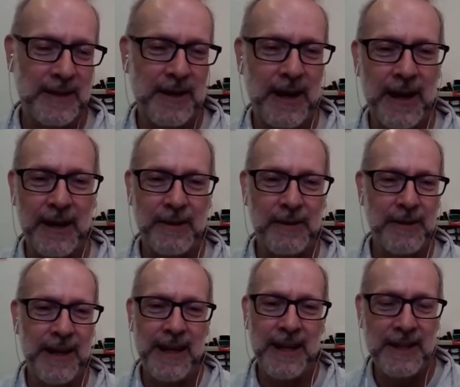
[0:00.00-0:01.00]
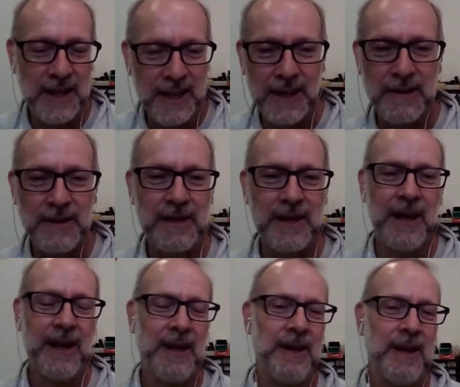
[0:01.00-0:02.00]
You are ingenious,
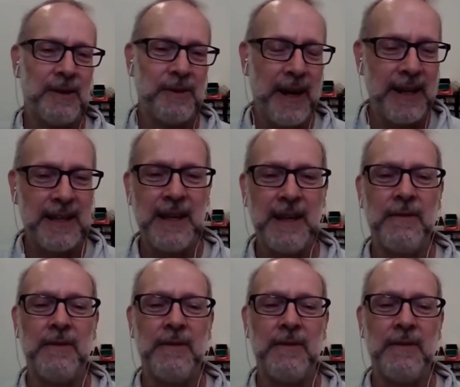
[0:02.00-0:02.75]
you are creative,